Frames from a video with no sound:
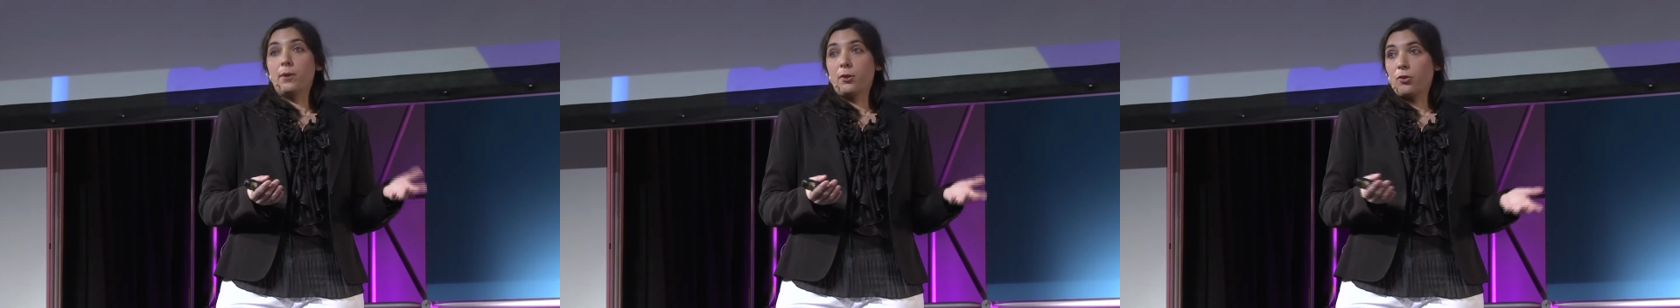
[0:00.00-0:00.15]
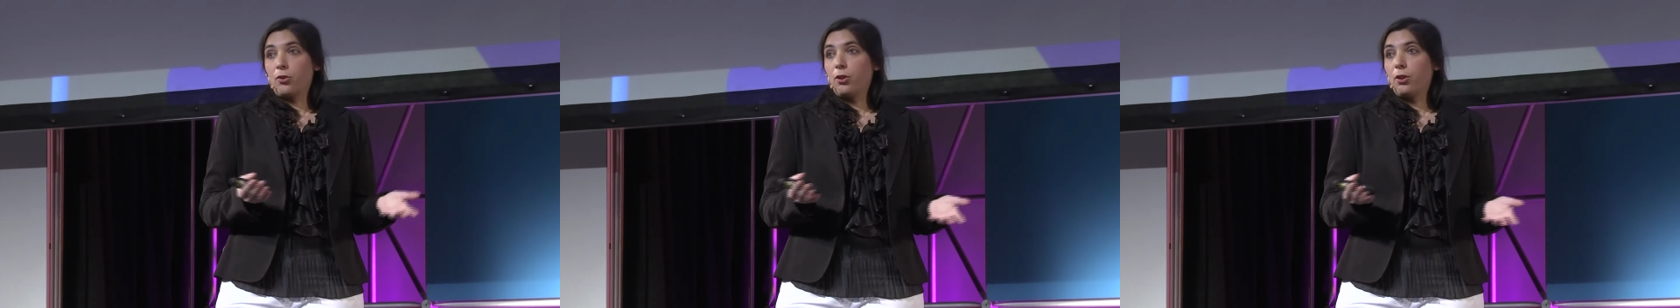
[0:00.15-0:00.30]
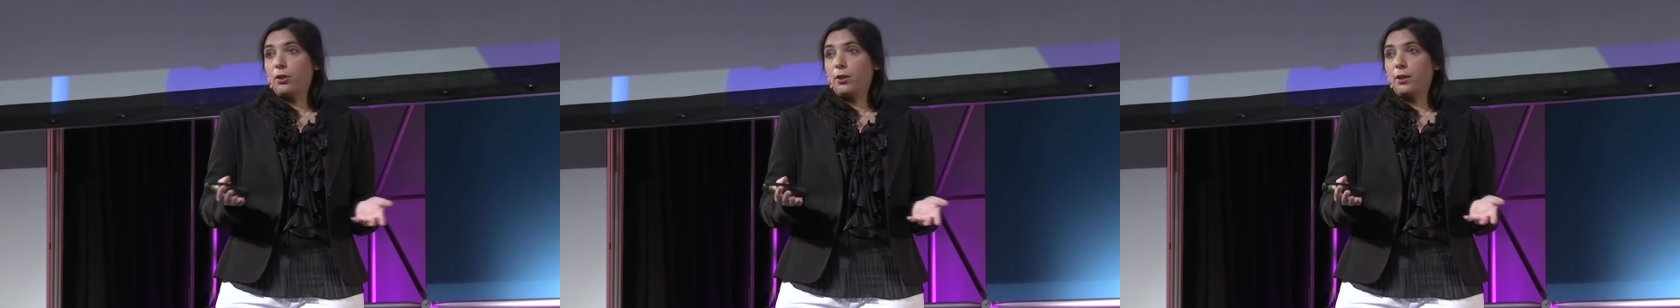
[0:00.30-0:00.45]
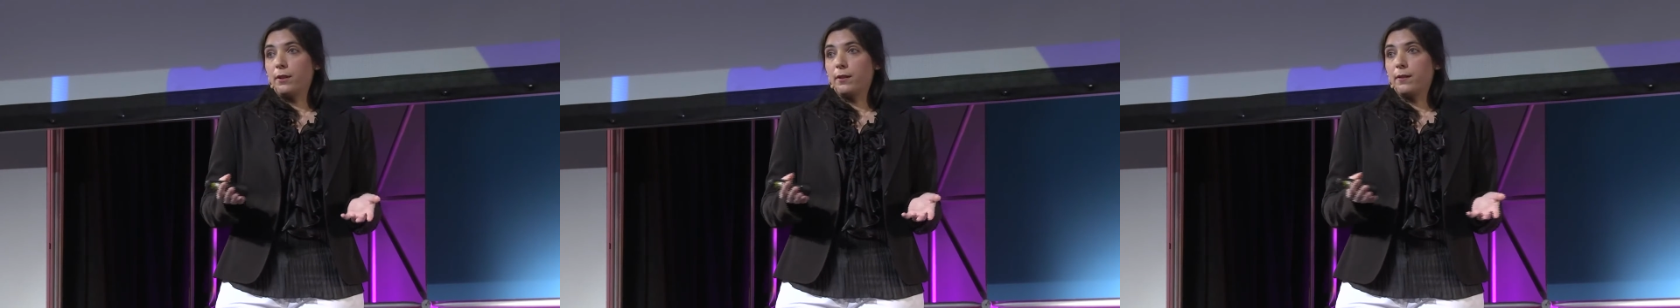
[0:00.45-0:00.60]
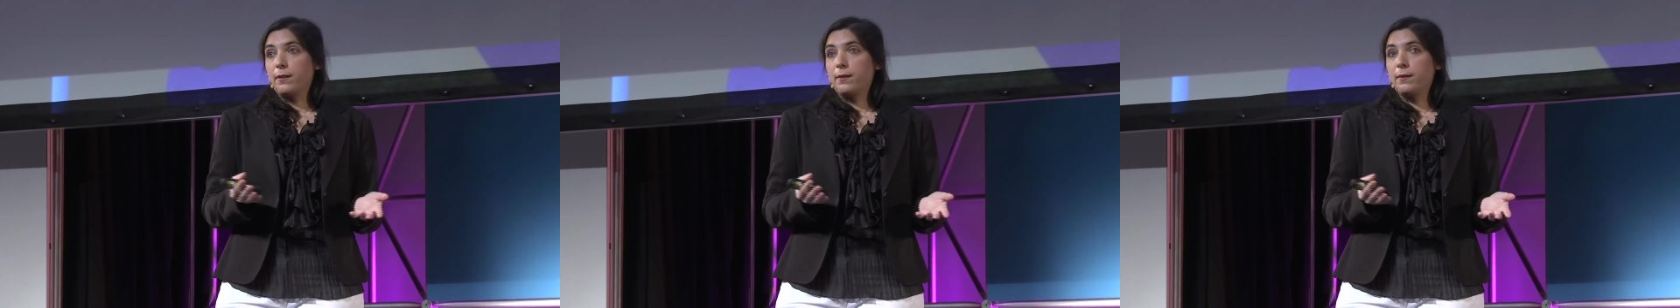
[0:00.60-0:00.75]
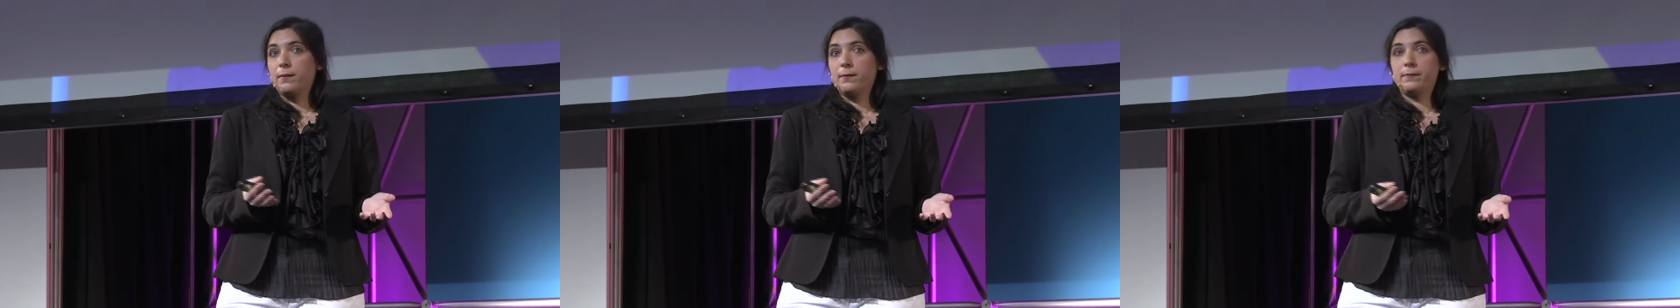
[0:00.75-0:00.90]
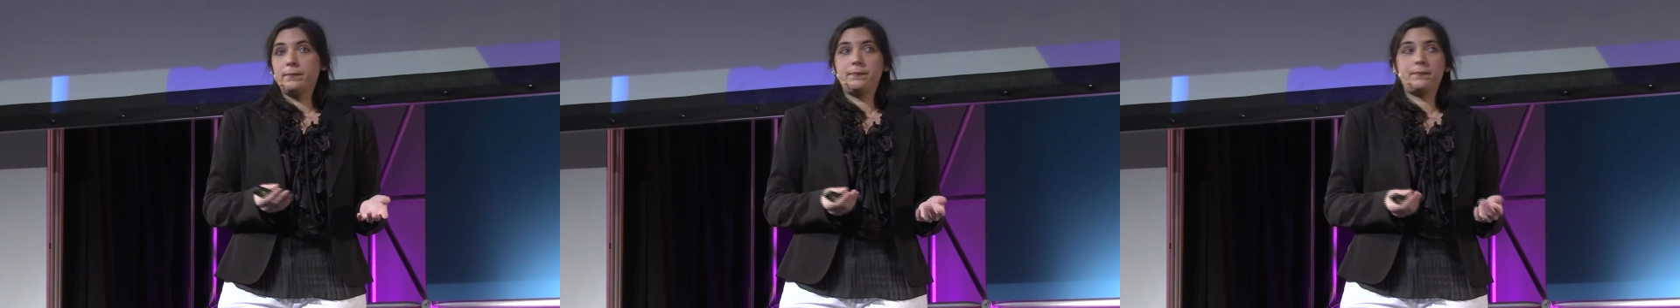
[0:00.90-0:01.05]
So I will
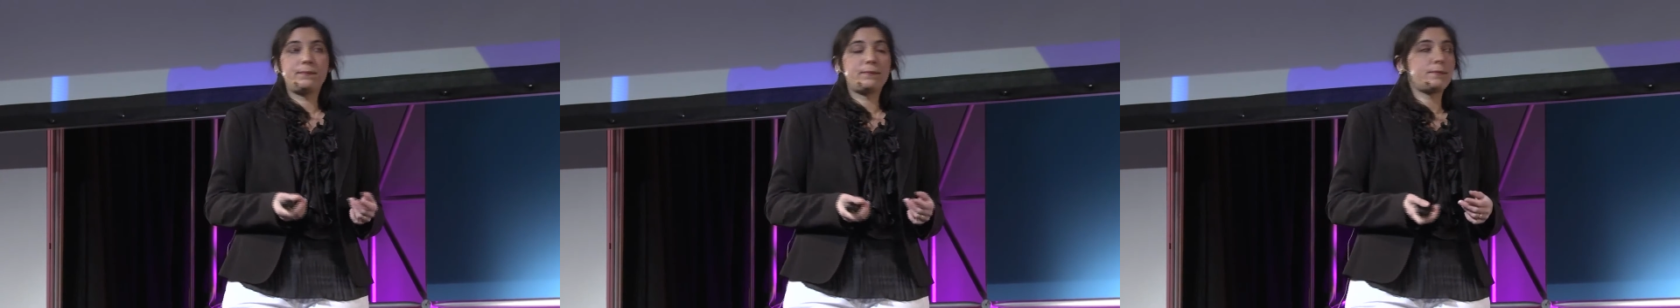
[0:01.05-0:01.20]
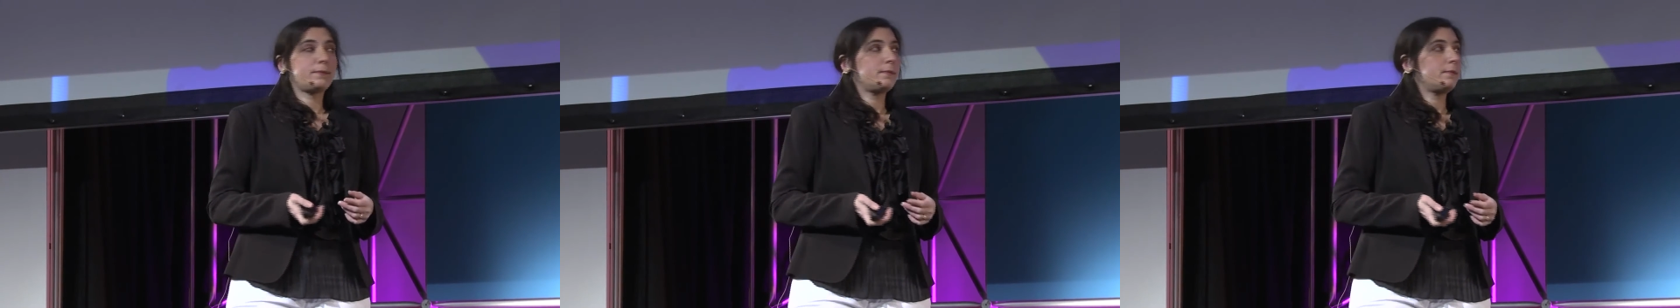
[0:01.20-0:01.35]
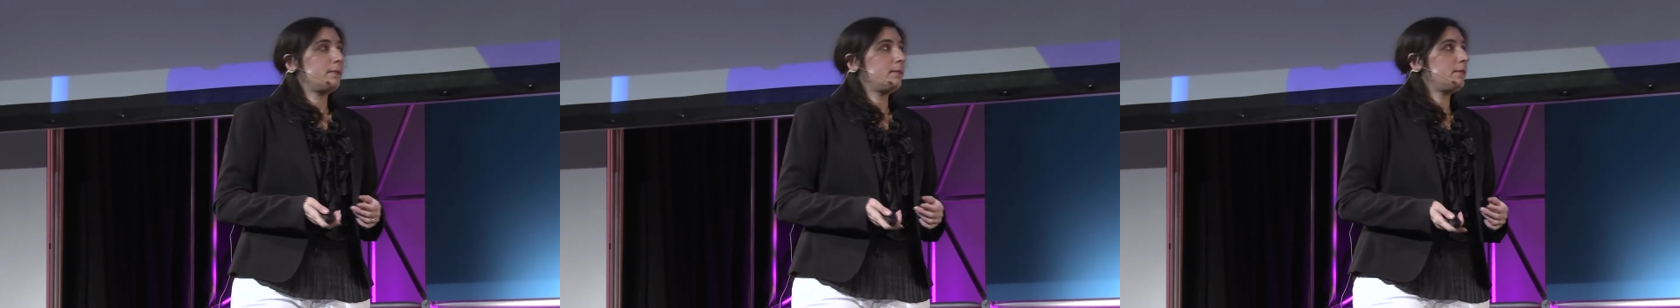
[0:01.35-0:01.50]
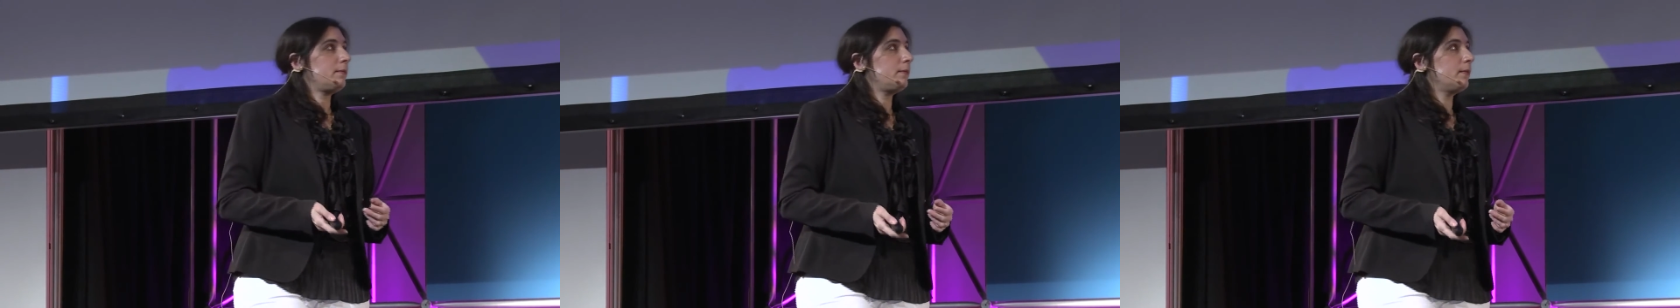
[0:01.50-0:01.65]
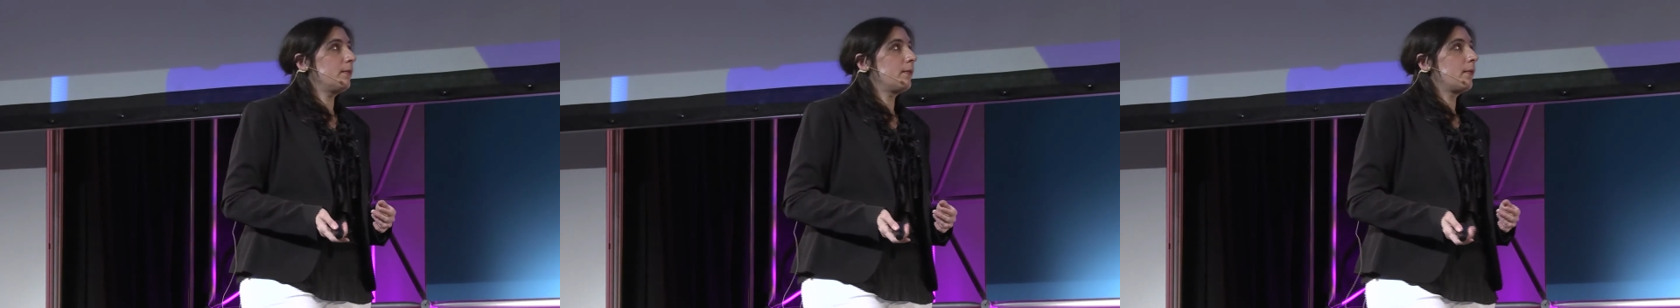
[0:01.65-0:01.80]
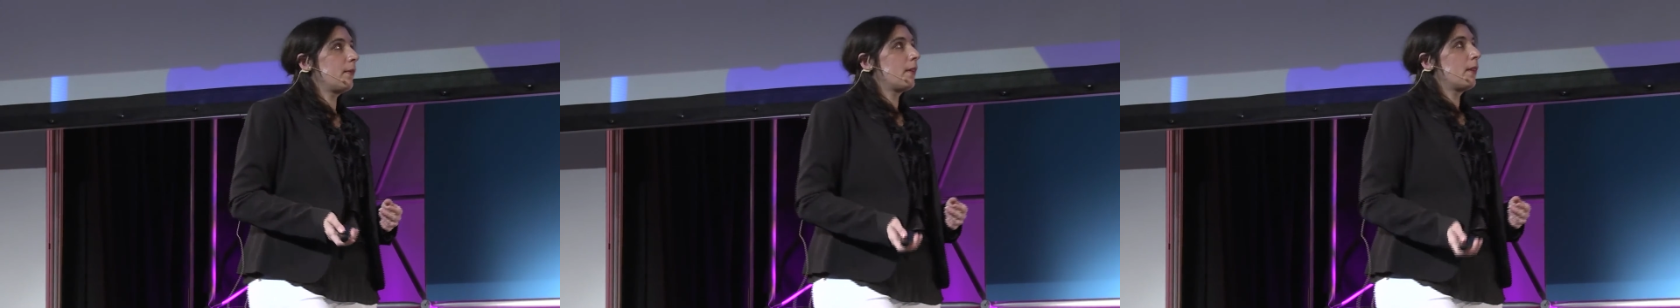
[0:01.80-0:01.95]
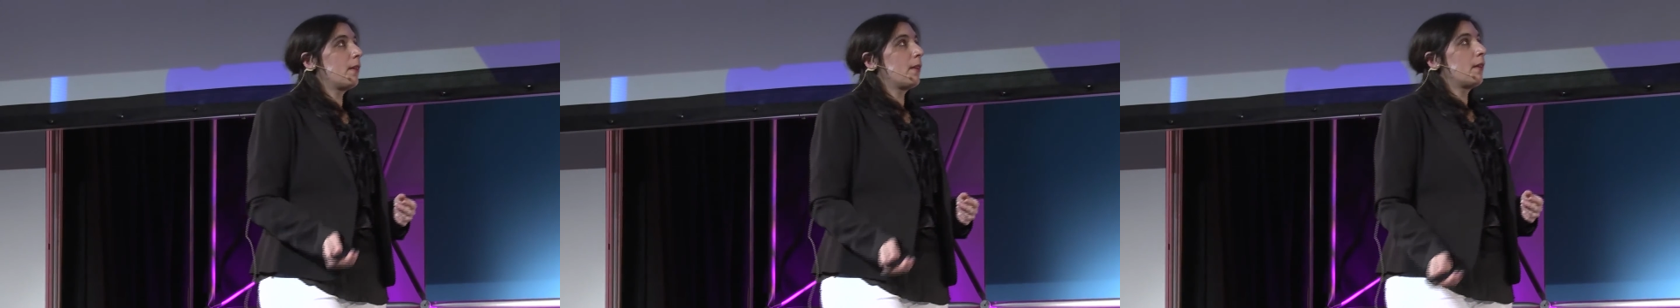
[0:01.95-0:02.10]
have to work with
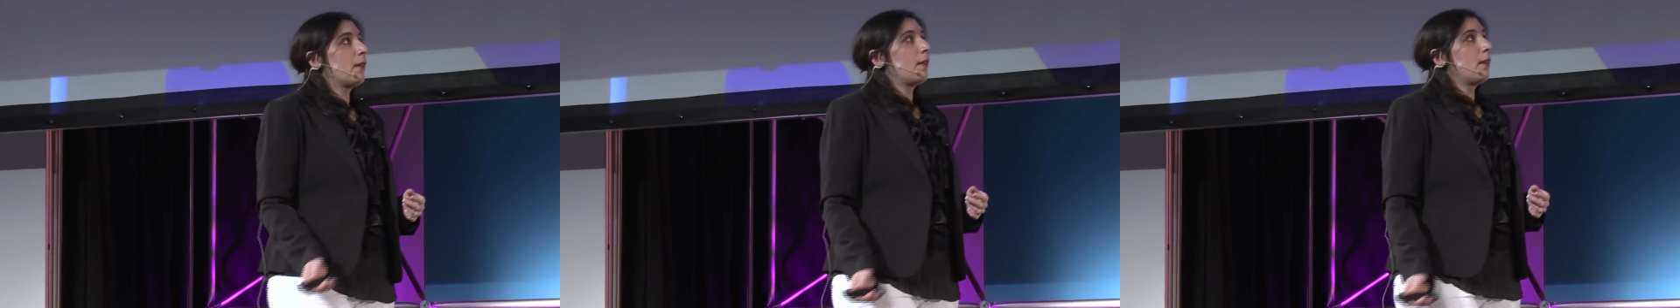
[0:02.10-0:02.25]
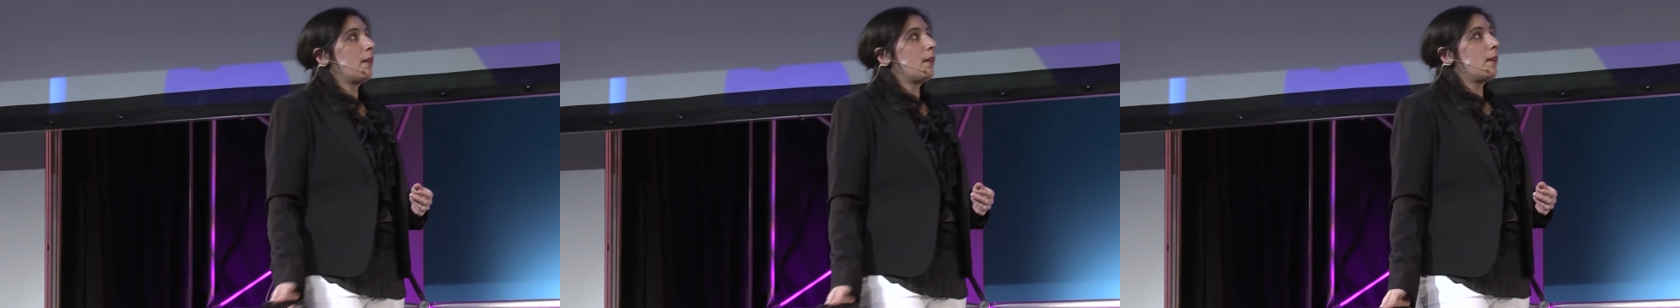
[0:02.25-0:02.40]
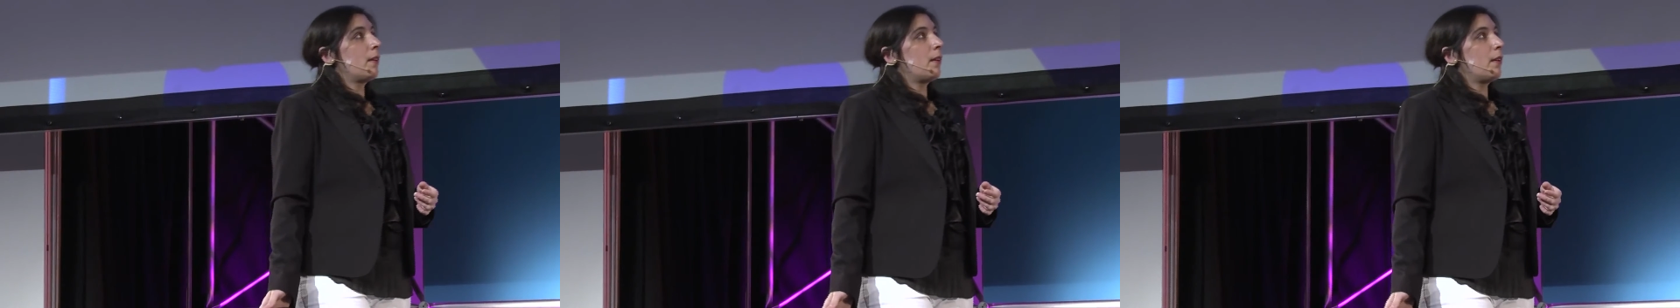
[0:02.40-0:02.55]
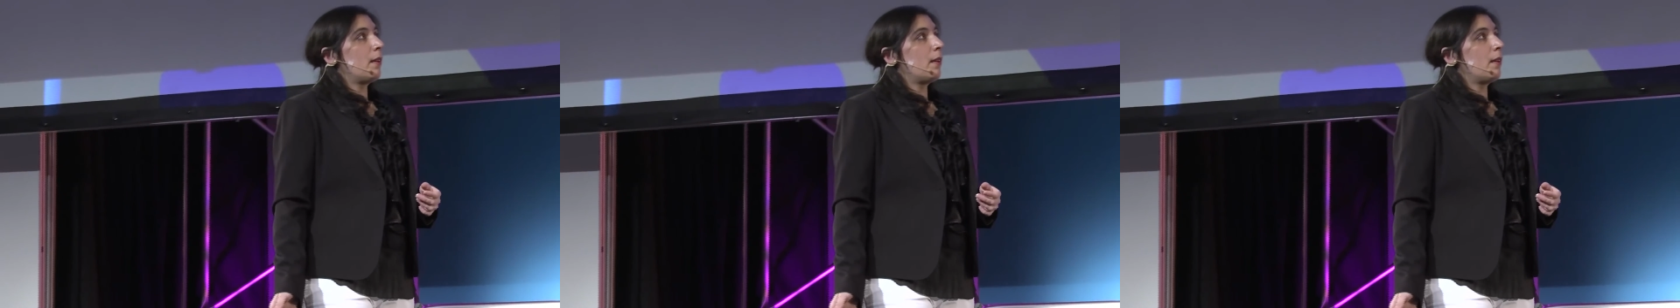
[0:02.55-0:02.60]
versions.